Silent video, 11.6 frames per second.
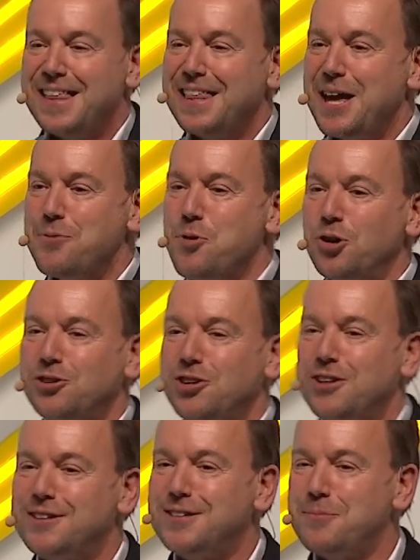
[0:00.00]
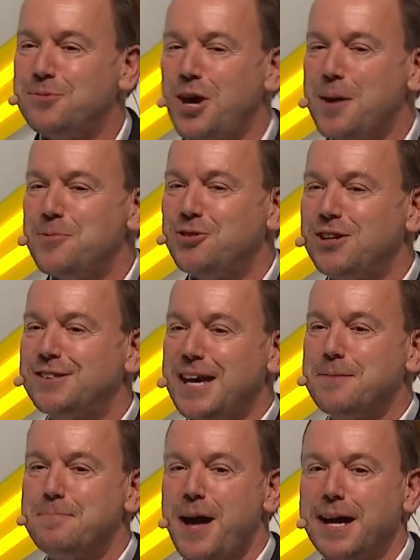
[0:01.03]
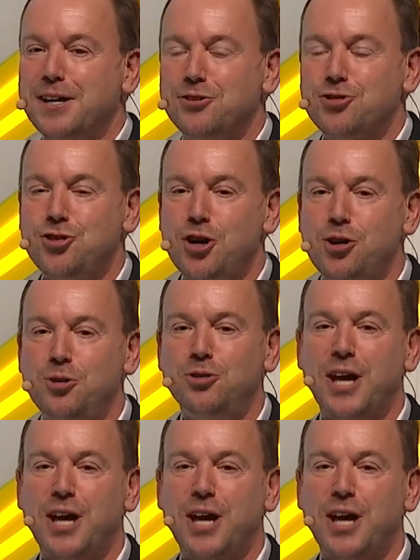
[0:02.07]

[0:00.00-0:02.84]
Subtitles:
They want sometimes to take back control,